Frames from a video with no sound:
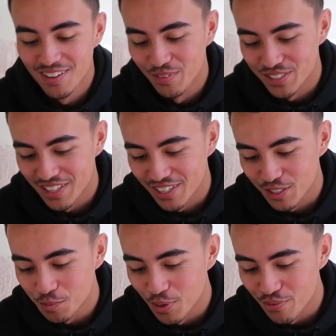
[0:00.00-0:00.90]
which I think
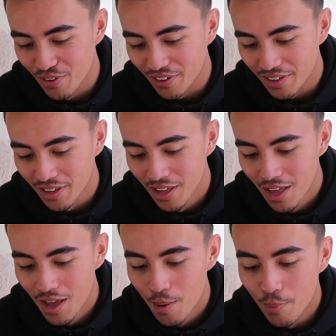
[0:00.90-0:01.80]
is pretty funny.
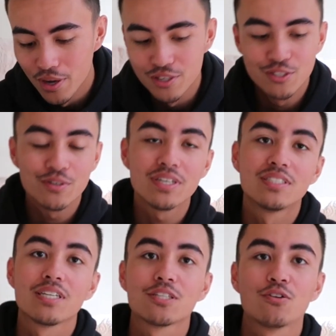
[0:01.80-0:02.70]
But you do
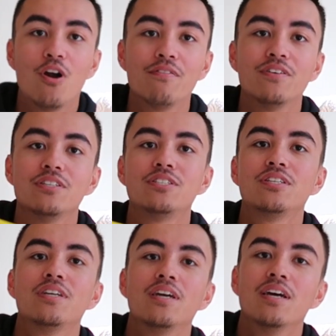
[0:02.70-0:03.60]
get 6 crawfish
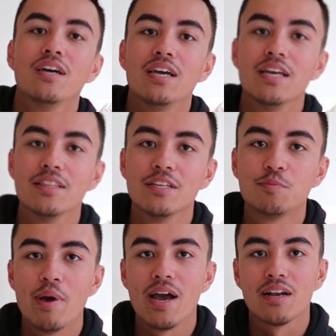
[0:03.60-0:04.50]
in this
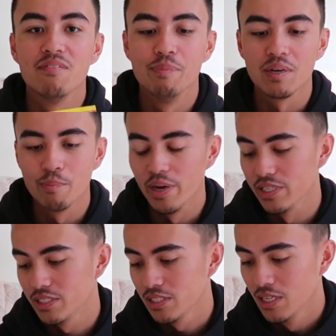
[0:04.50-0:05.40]
pack of Big
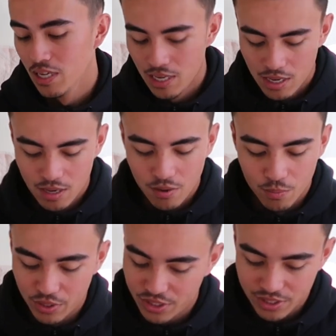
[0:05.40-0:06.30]
Bites,
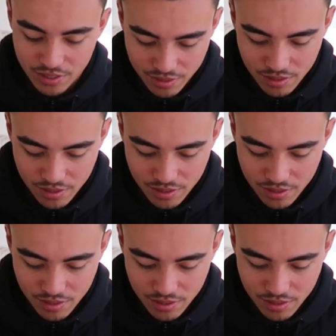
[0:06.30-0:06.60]
which